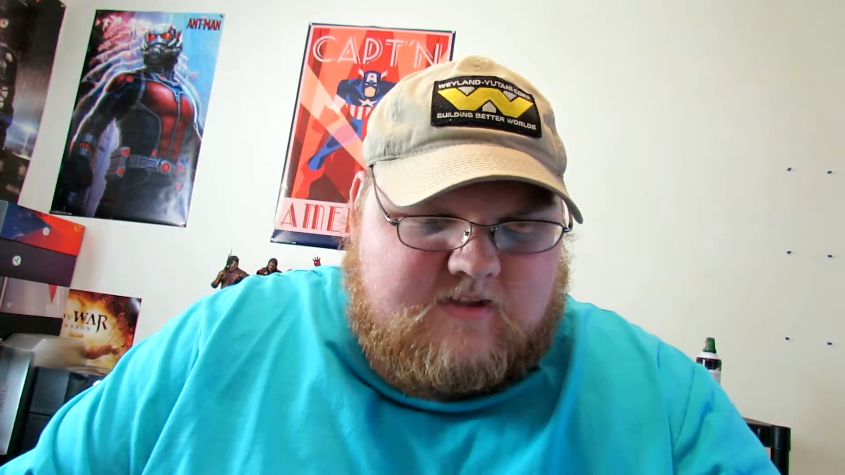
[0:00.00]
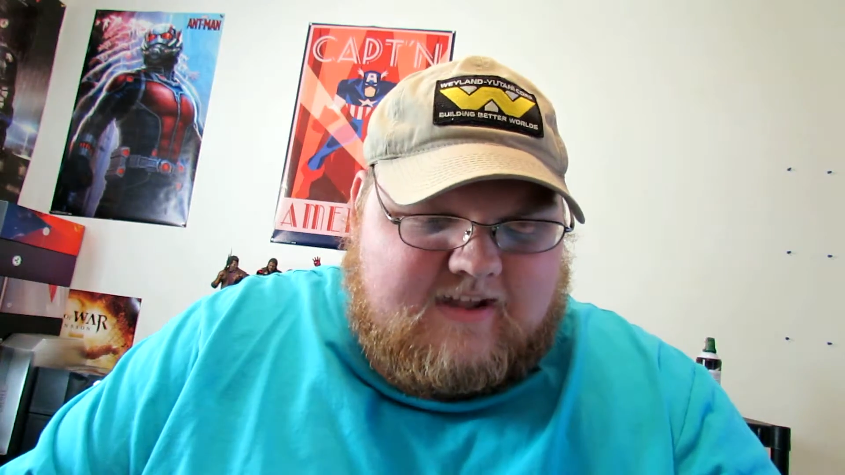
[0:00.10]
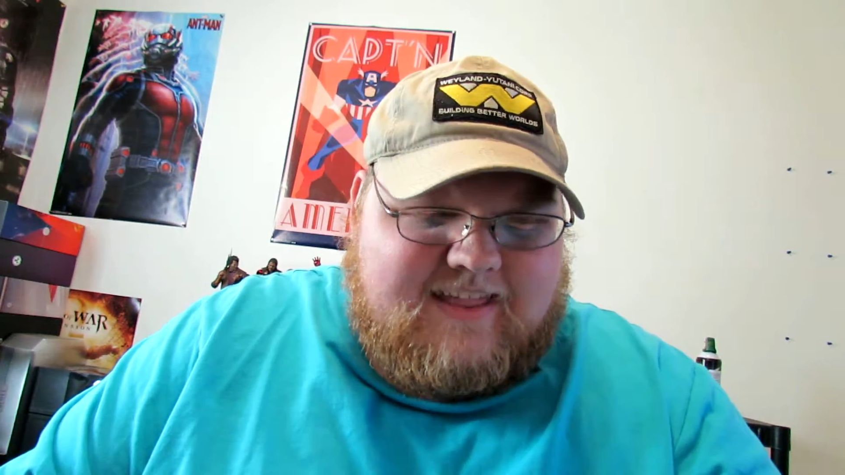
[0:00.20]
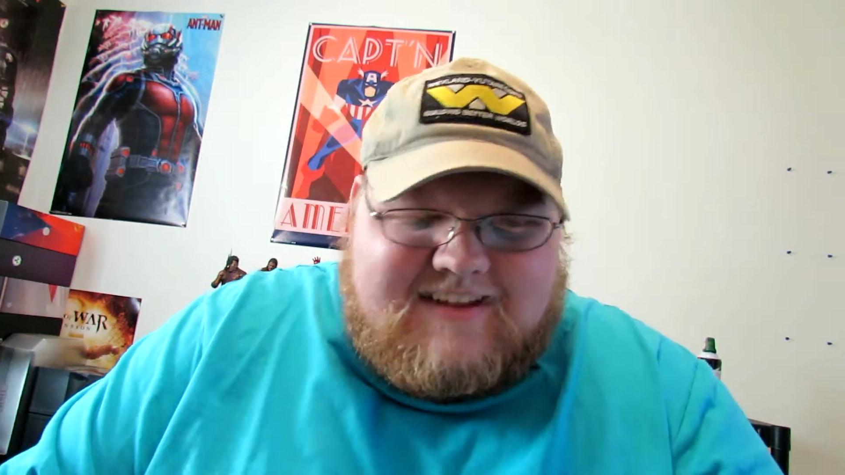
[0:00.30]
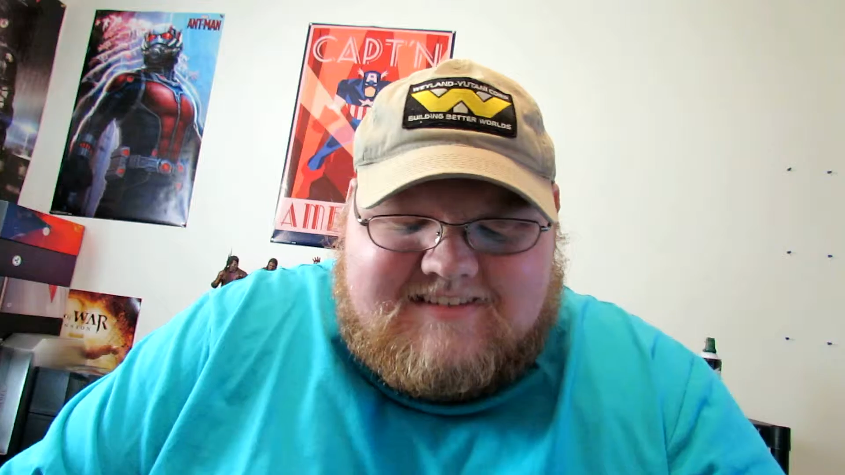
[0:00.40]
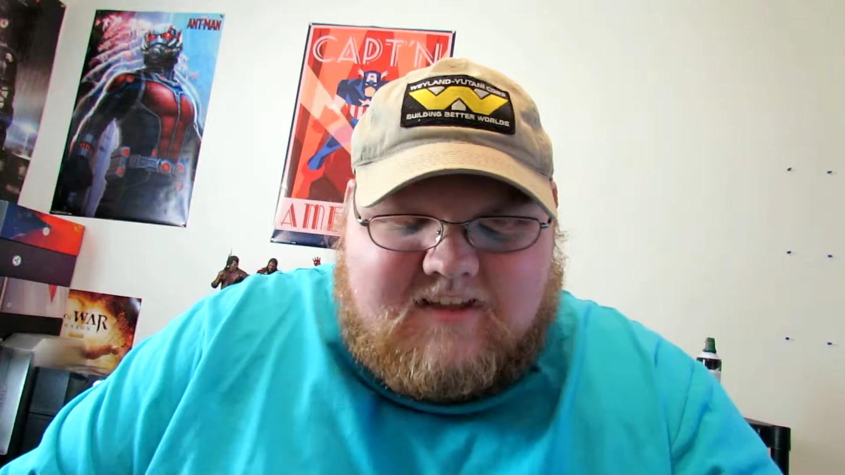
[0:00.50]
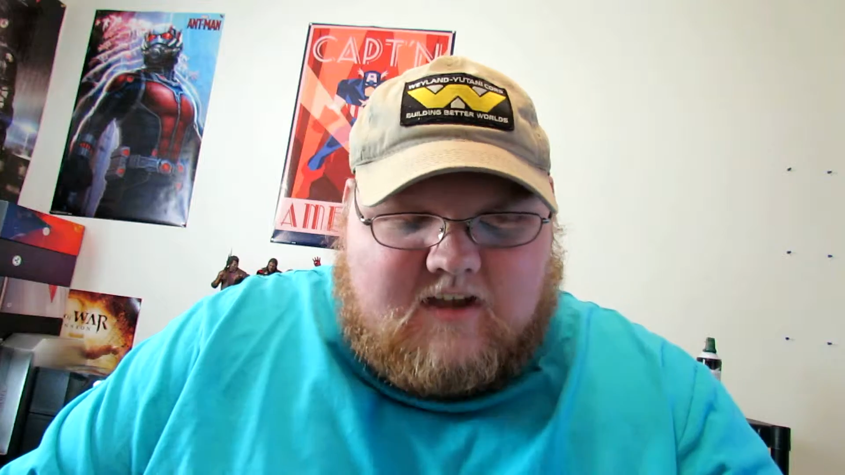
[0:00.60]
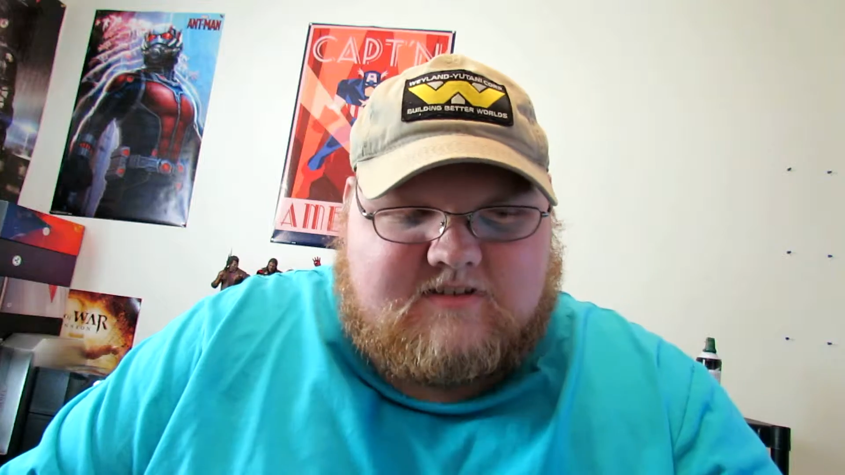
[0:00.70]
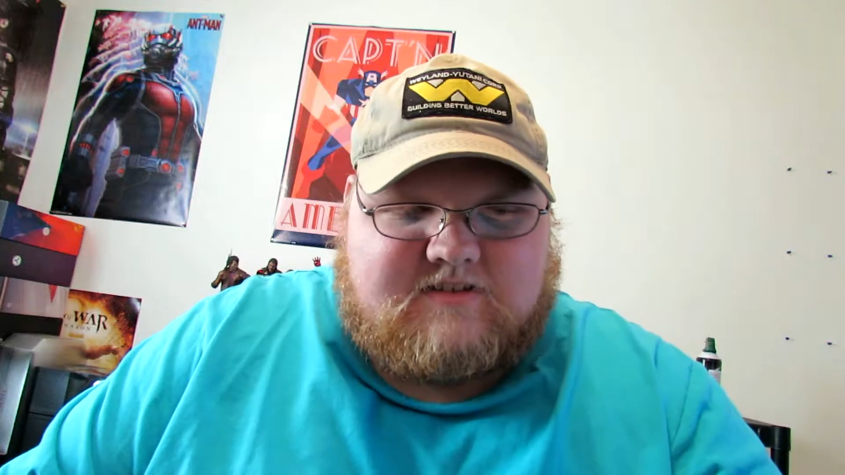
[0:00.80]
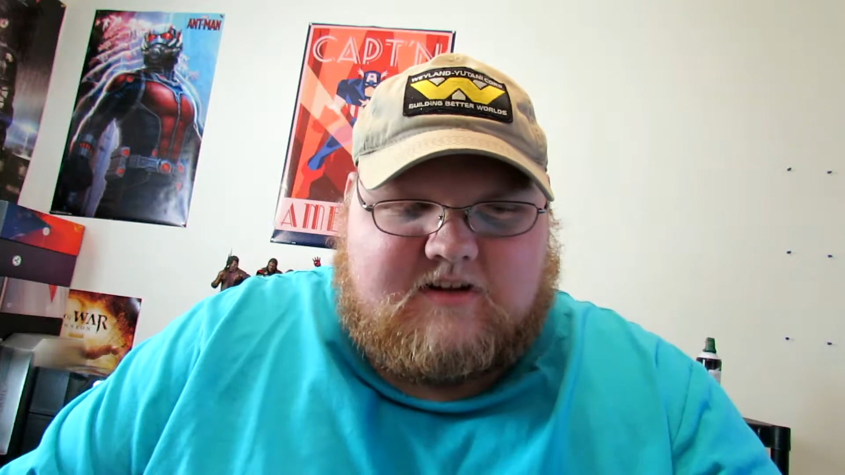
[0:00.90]
And that
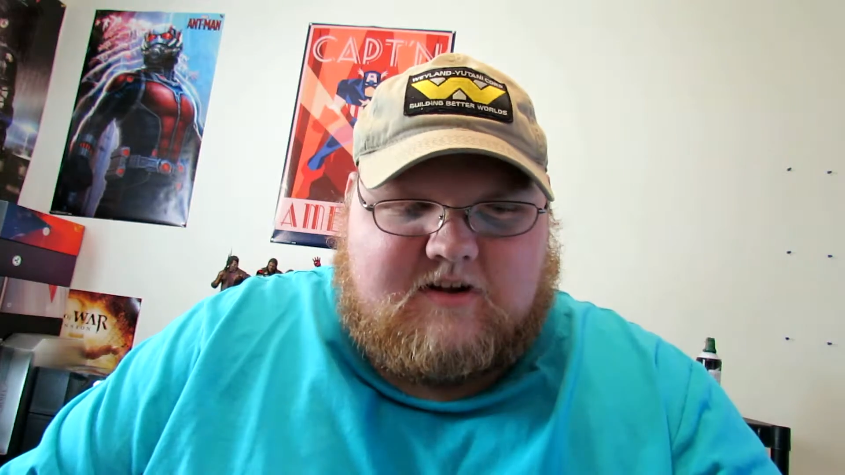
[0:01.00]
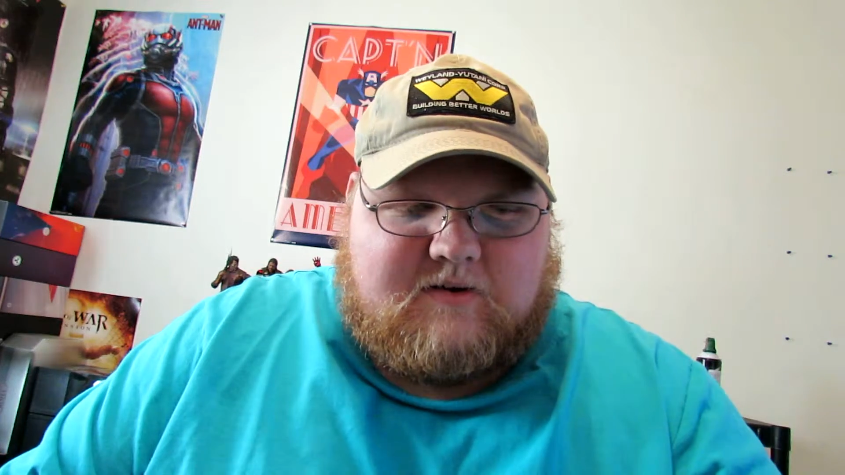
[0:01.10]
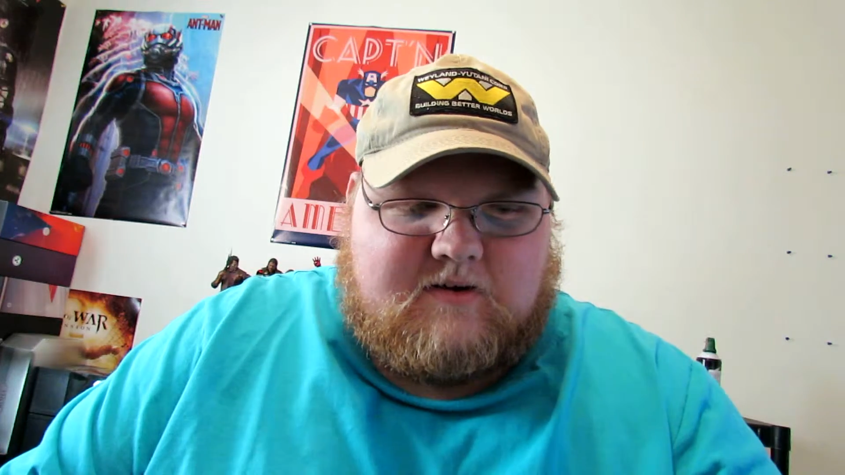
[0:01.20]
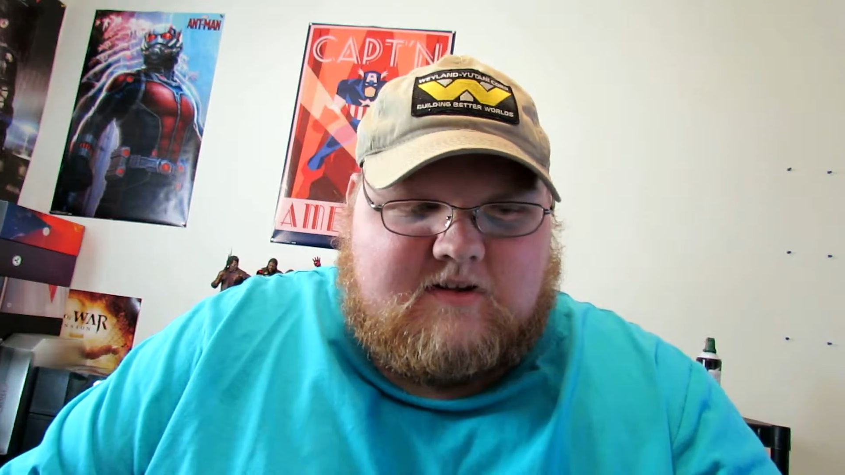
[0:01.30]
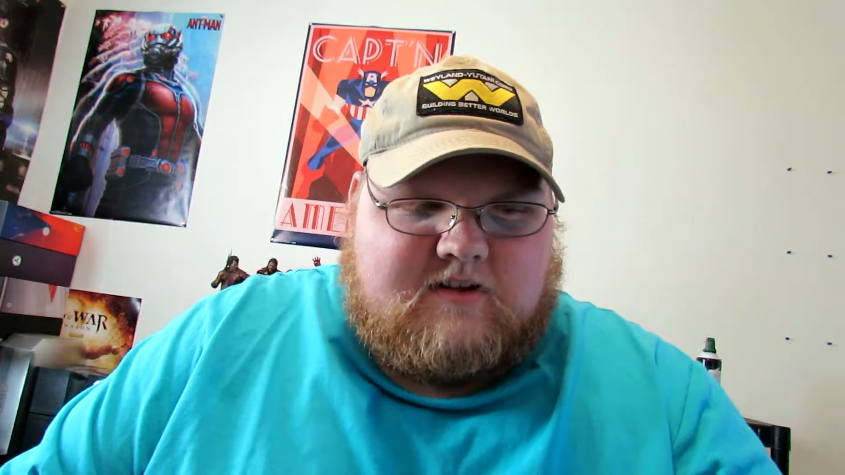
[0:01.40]
sucks, you know,